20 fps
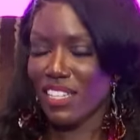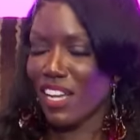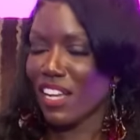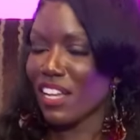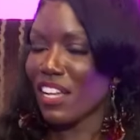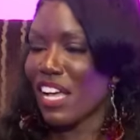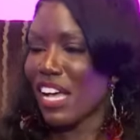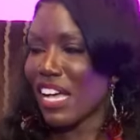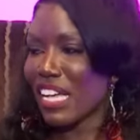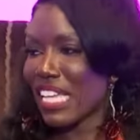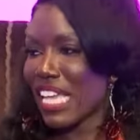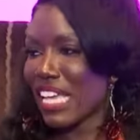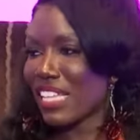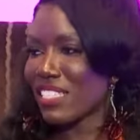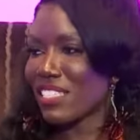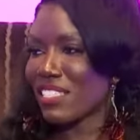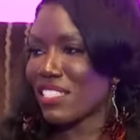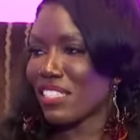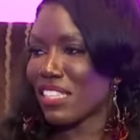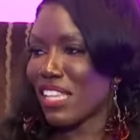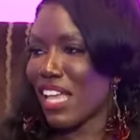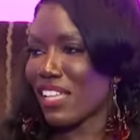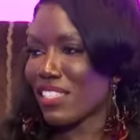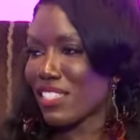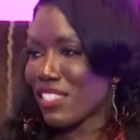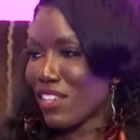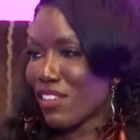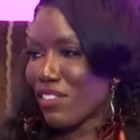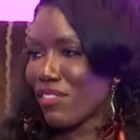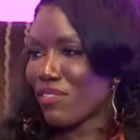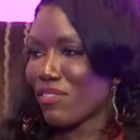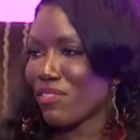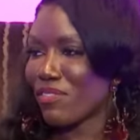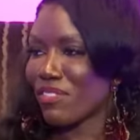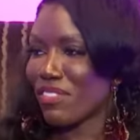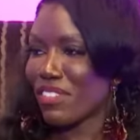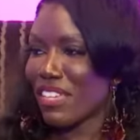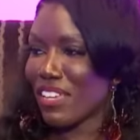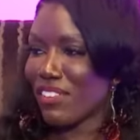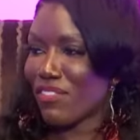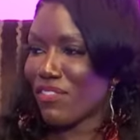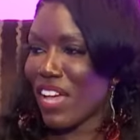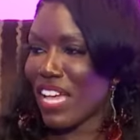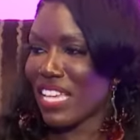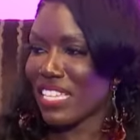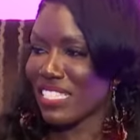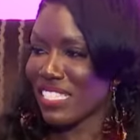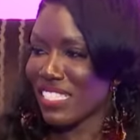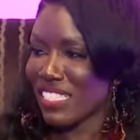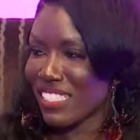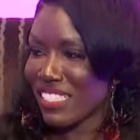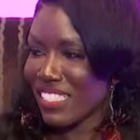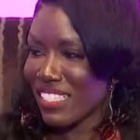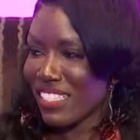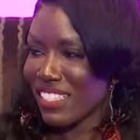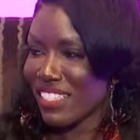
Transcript: against lots of advice,